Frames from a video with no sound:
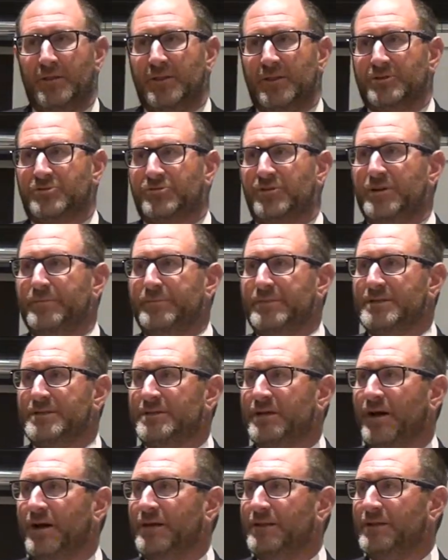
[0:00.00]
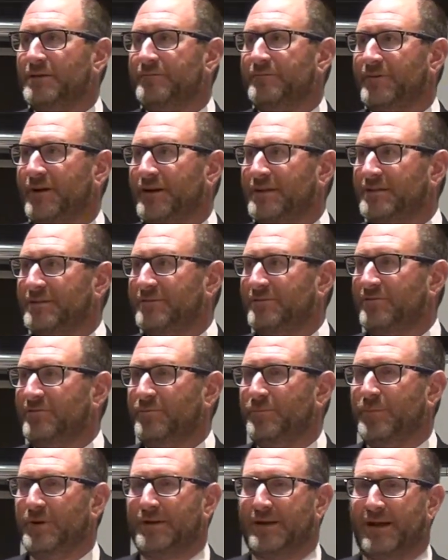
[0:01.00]
The treatment is highly
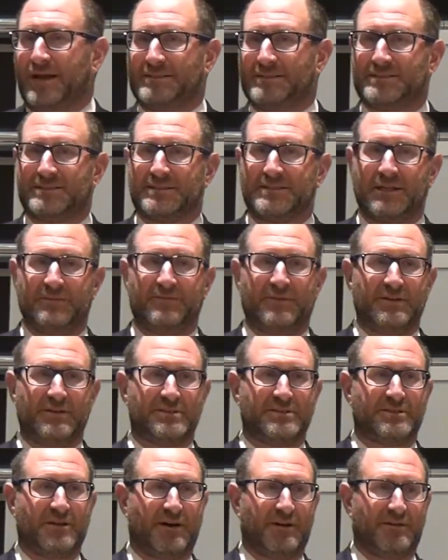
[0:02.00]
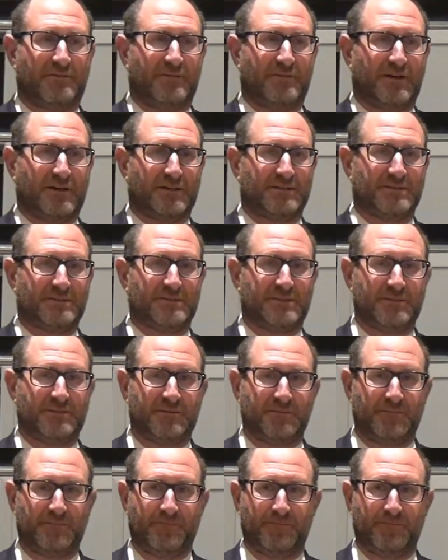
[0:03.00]
effective, but it has significant side effects.